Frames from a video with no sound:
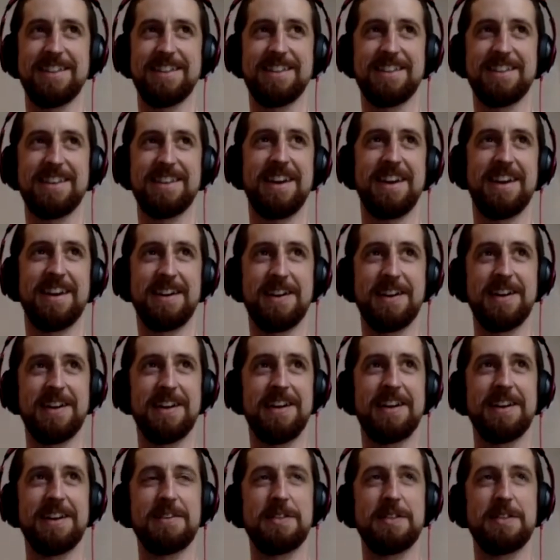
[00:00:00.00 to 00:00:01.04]
And
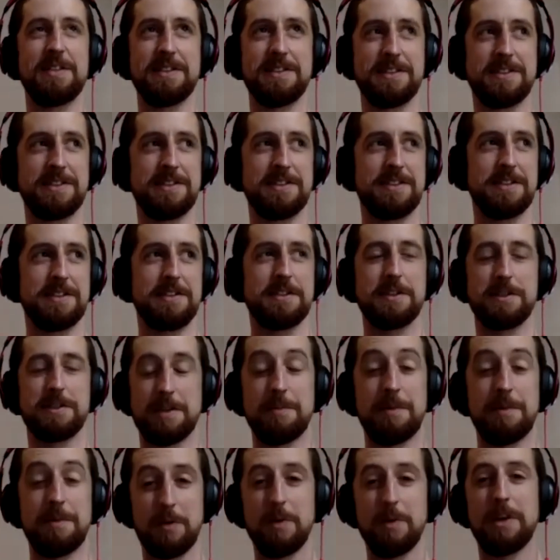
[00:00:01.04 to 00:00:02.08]
this is
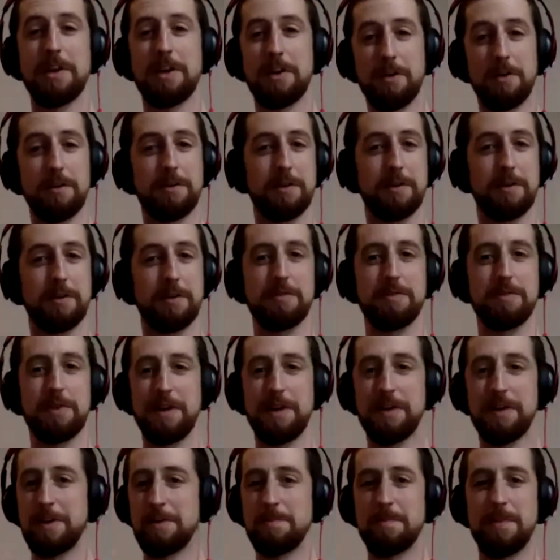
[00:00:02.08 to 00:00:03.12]
something we also have
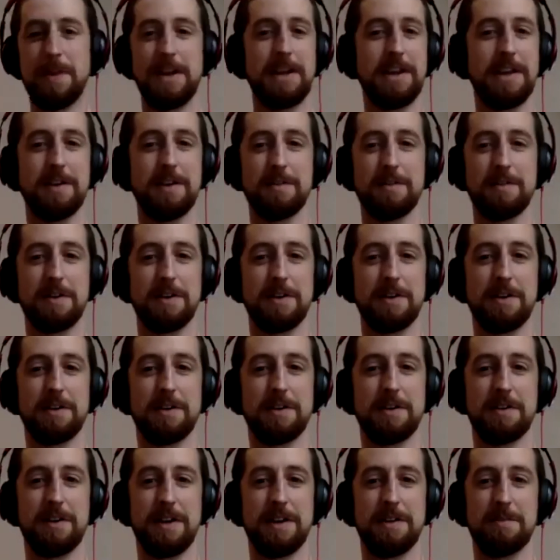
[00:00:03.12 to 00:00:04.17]
found in many of our